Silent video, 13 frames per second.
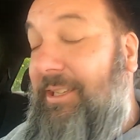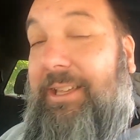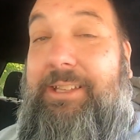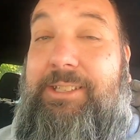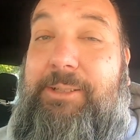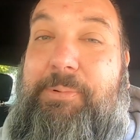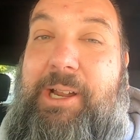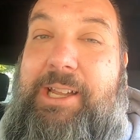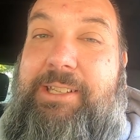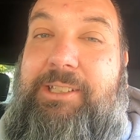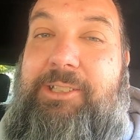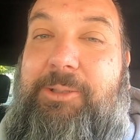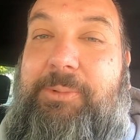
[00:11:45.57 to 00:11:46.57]
is
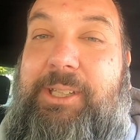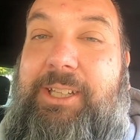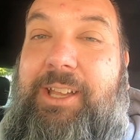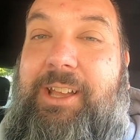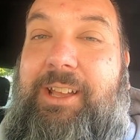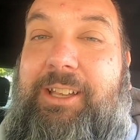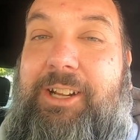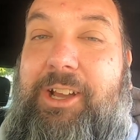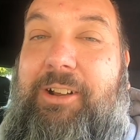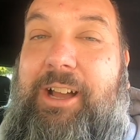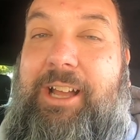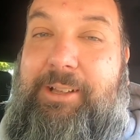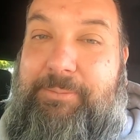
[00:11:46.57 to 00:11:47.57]
surprising to me. You
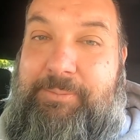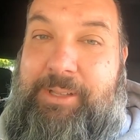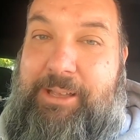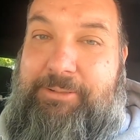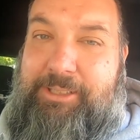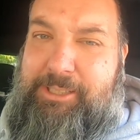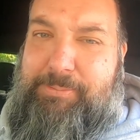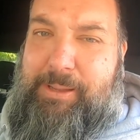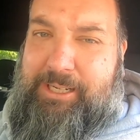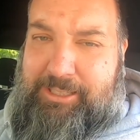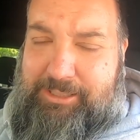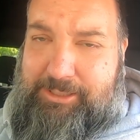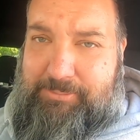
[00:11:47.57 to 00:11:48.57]
know, I was
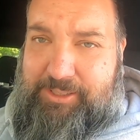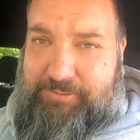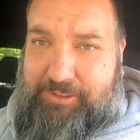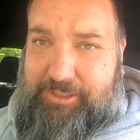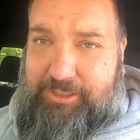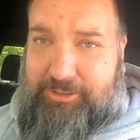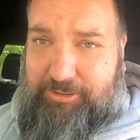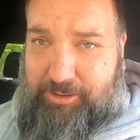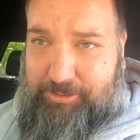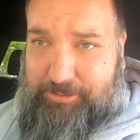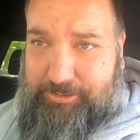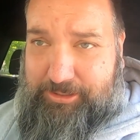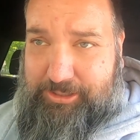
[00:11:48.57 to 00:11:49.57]
expecting some different
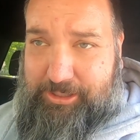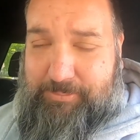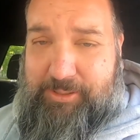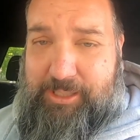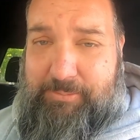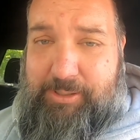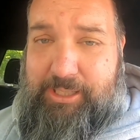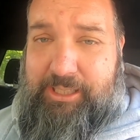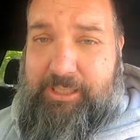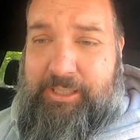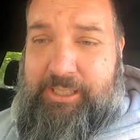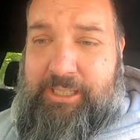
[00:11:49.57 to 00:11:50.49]
controls or something, but